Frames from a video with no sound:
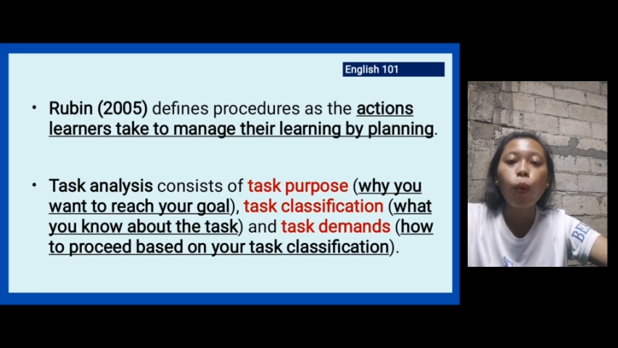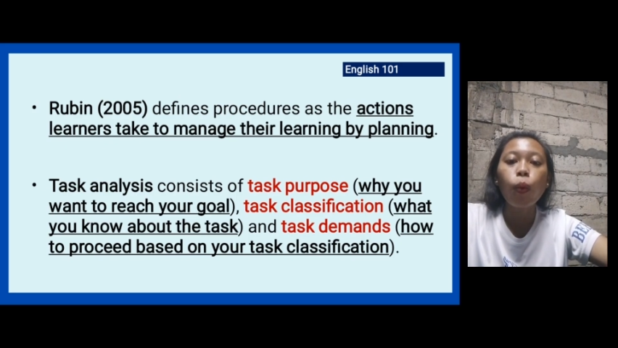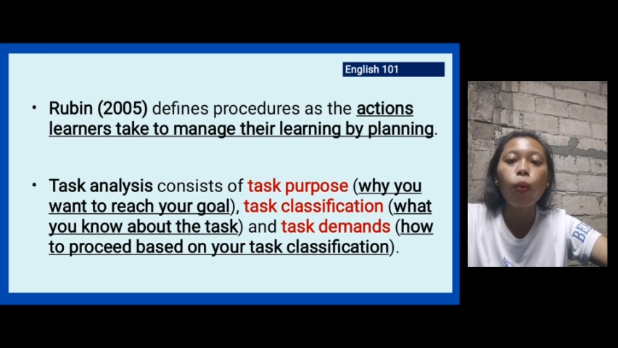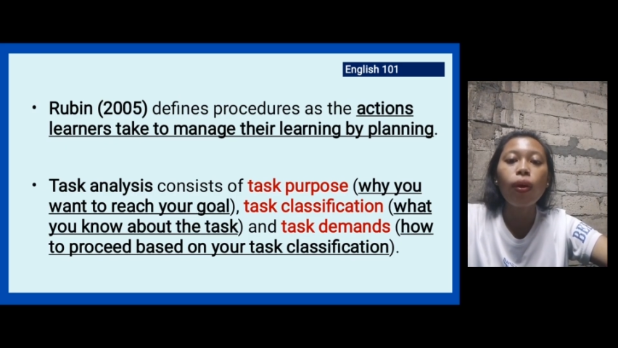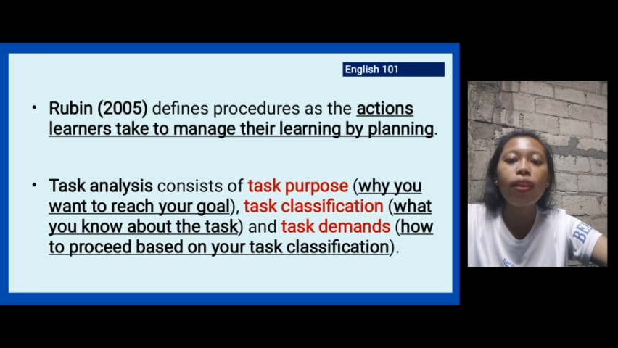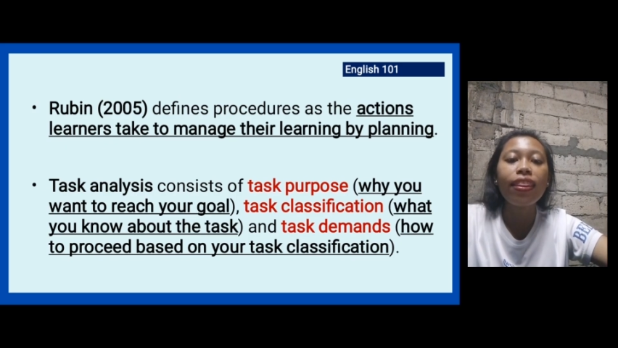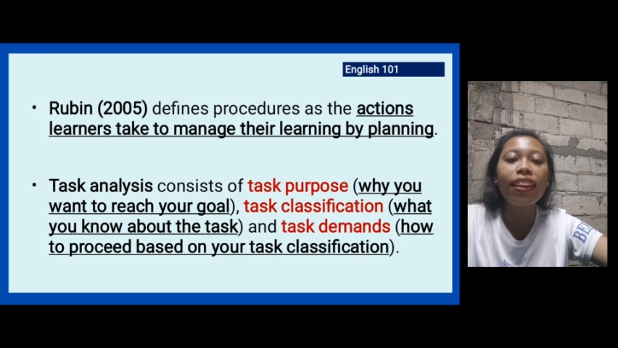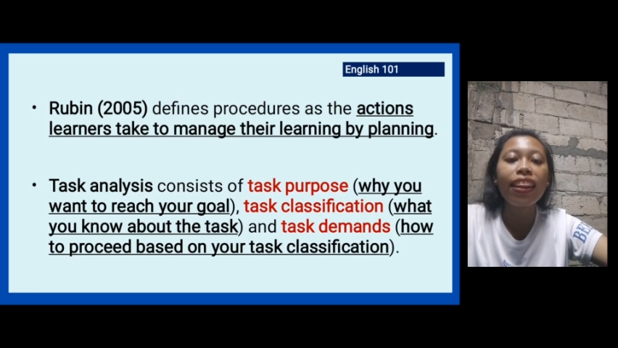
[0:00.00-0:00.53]

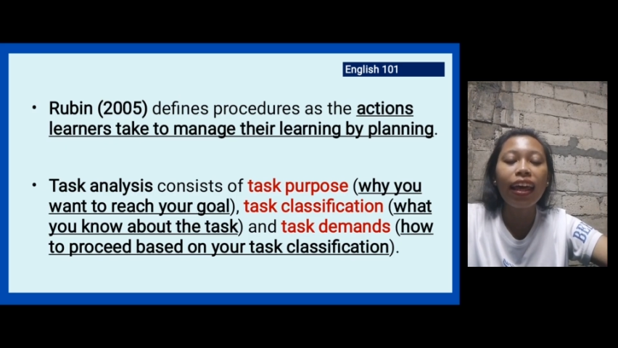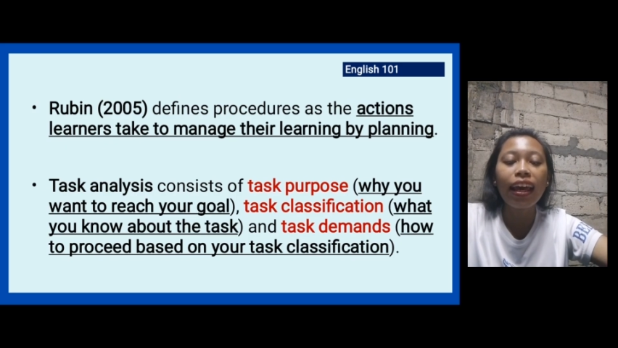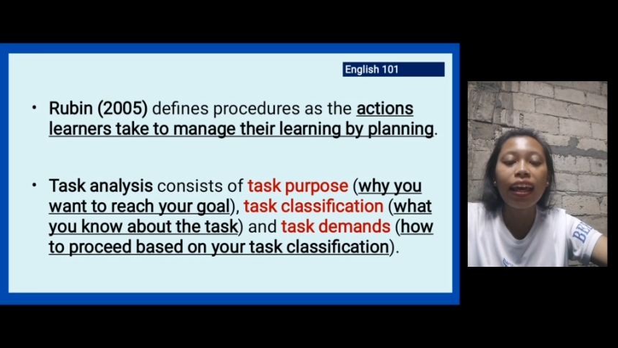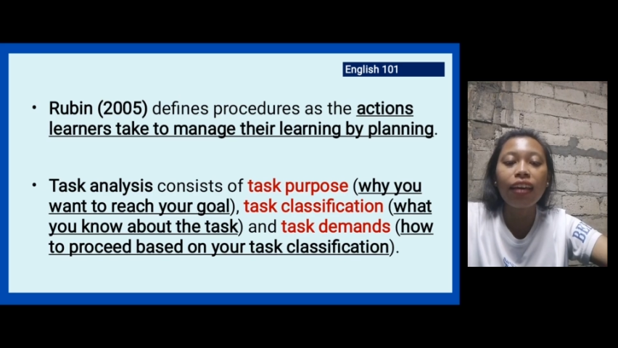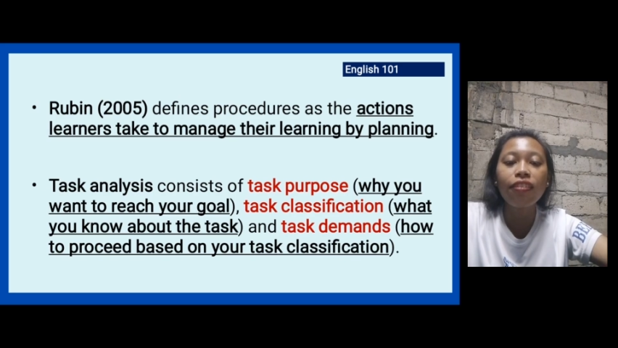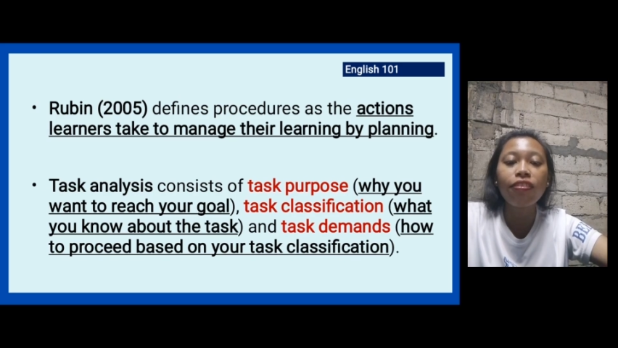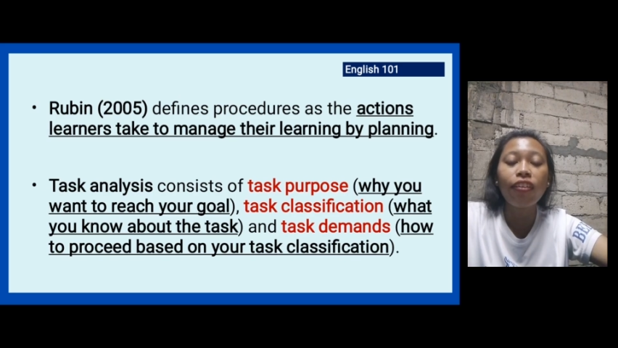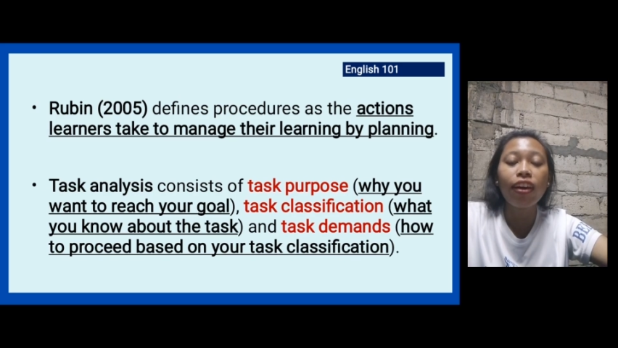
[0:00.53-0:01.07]
when
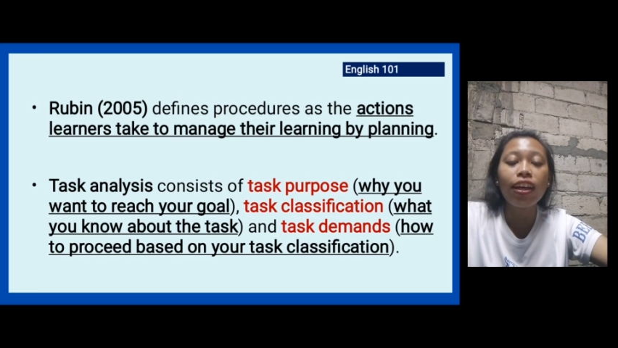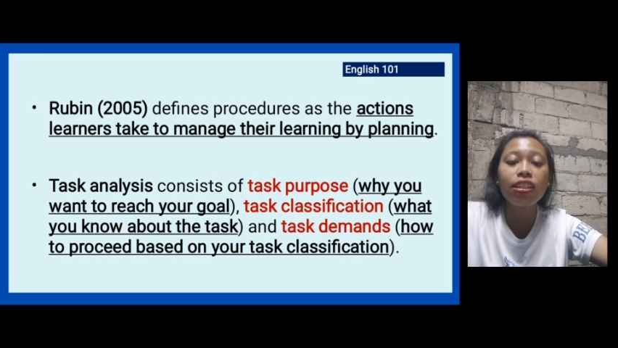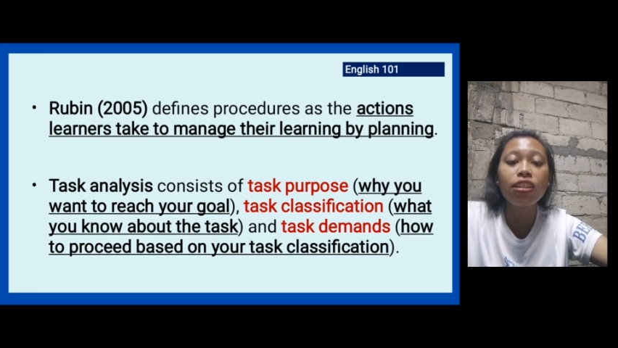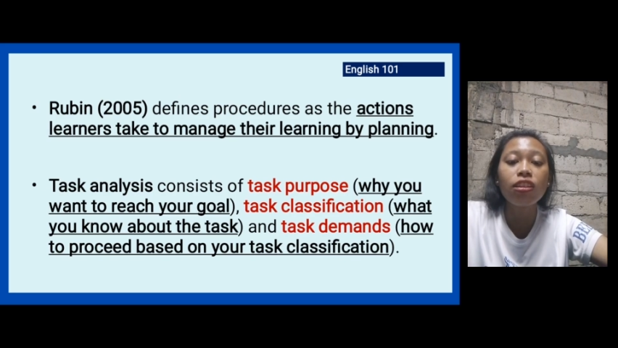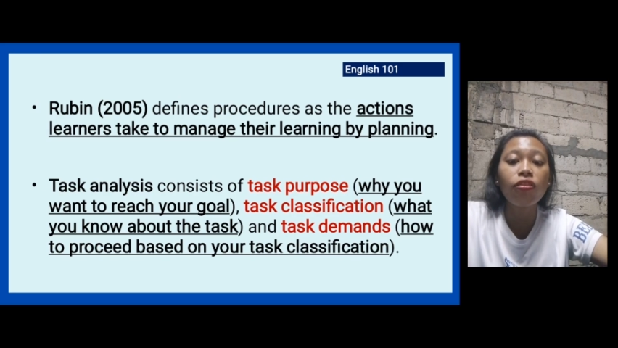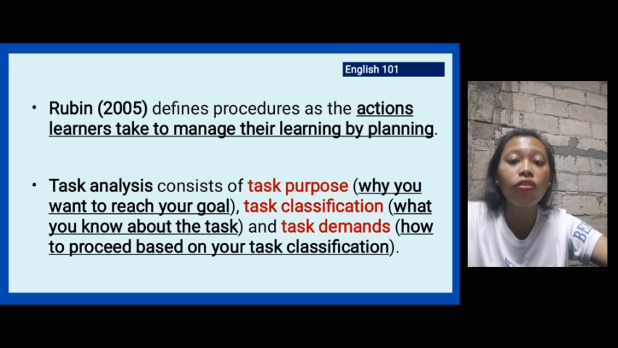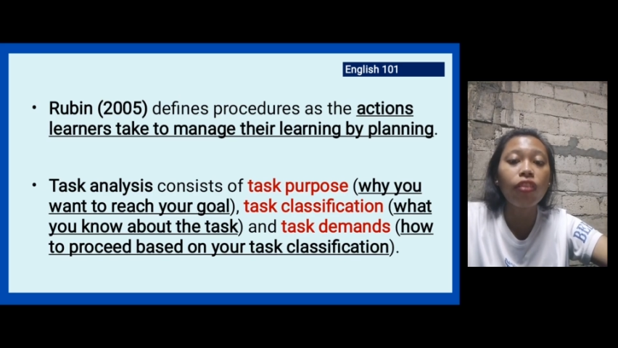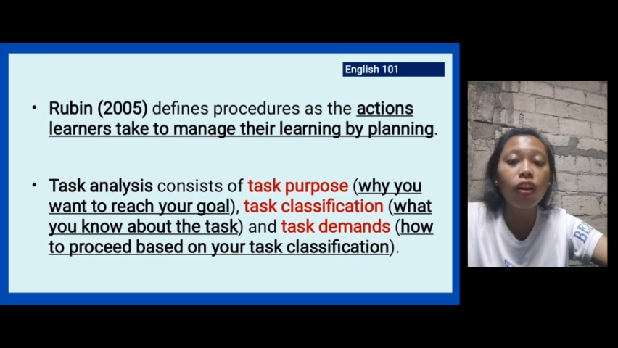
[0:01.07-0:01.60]
they face
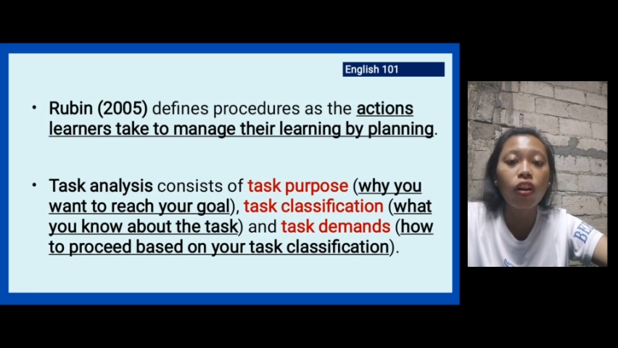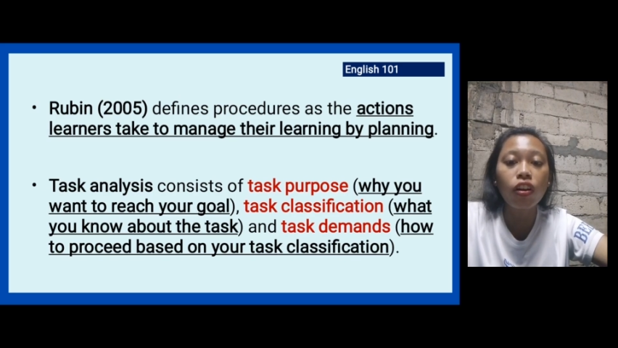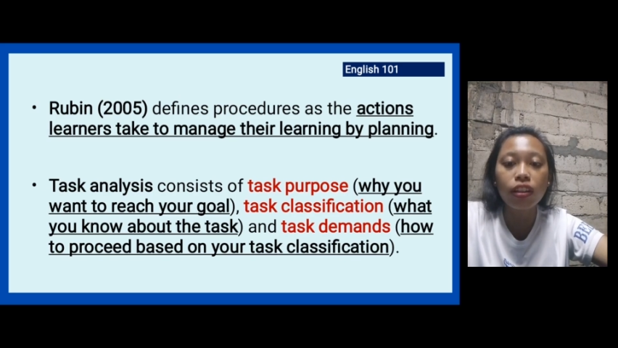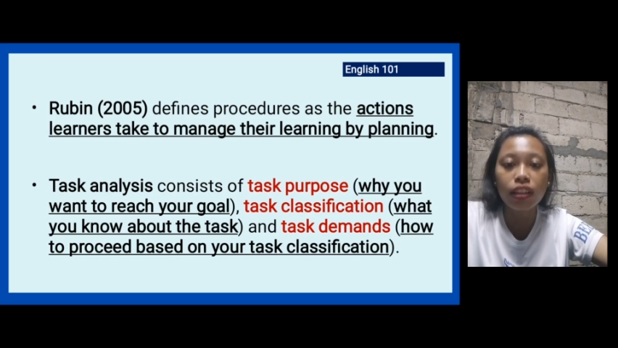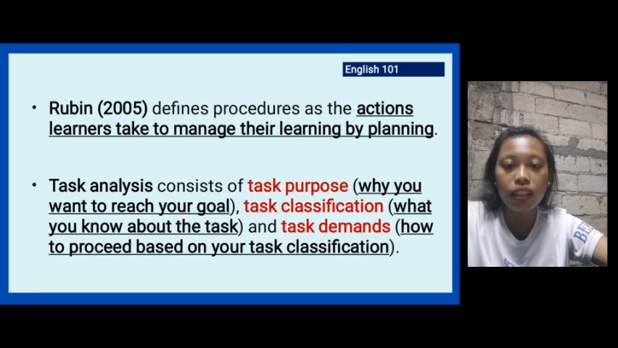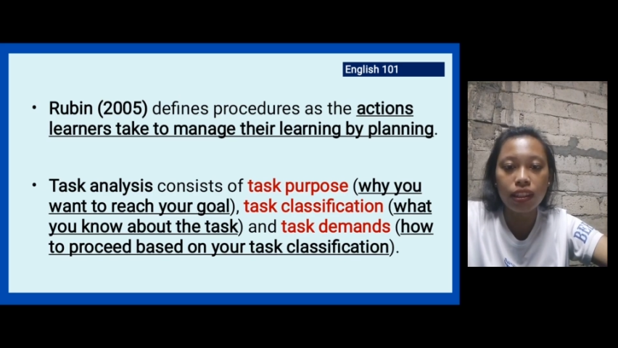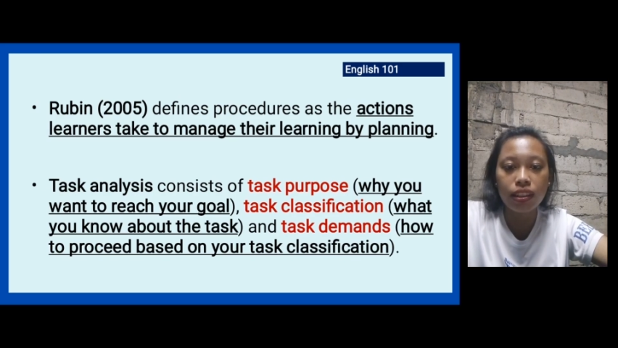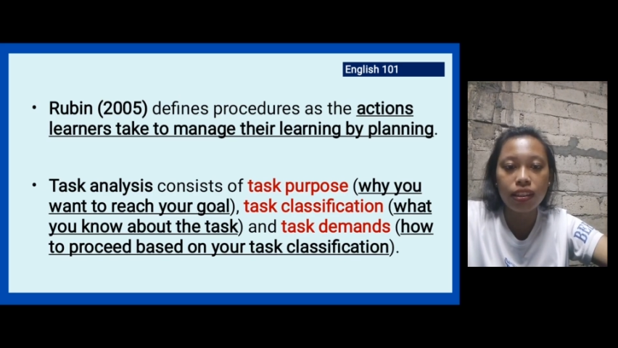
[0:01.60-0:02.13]

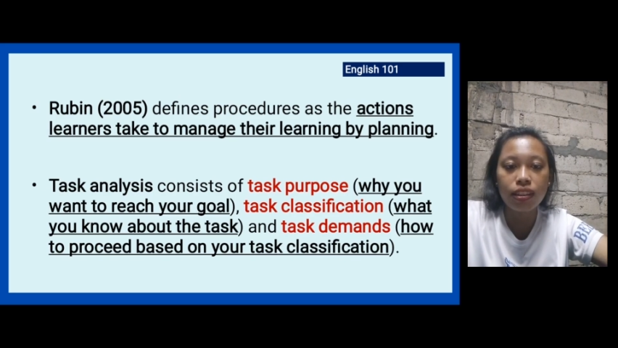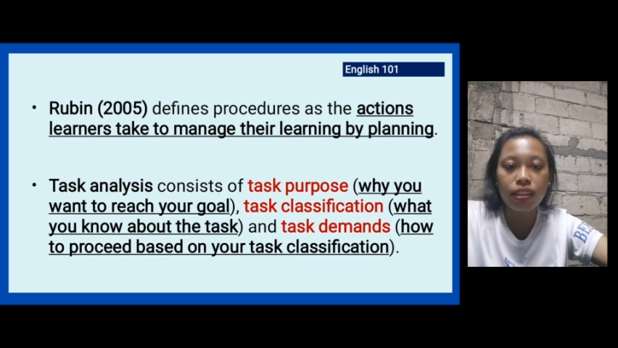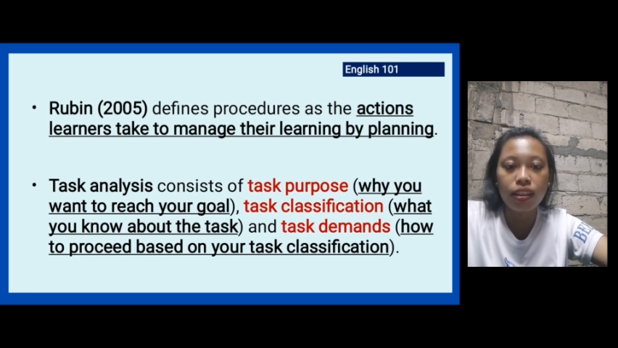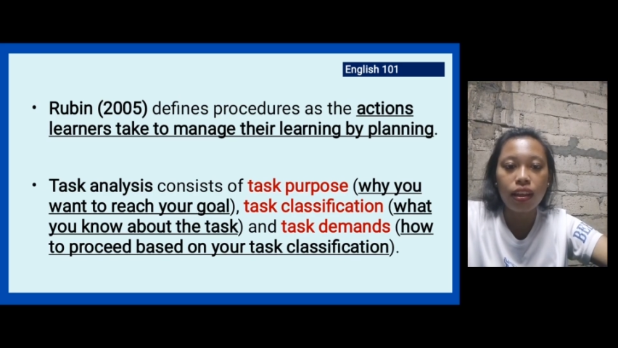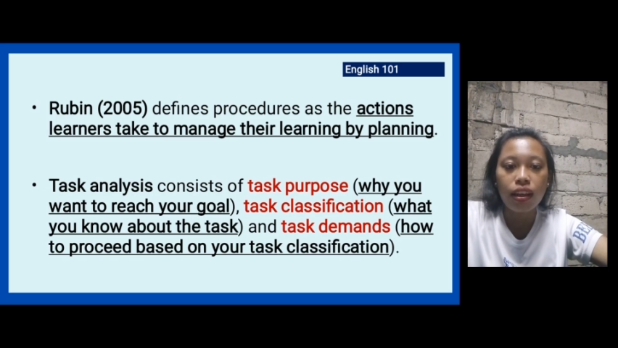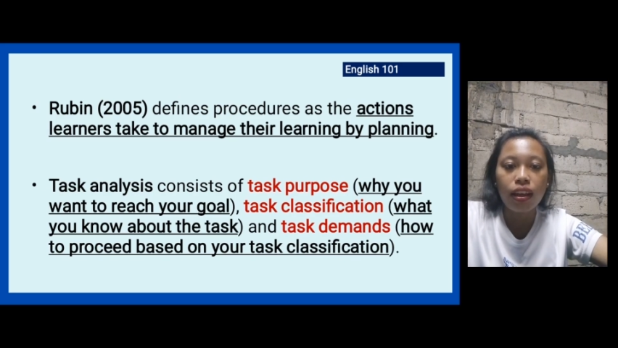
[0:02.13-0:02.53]
difficulties.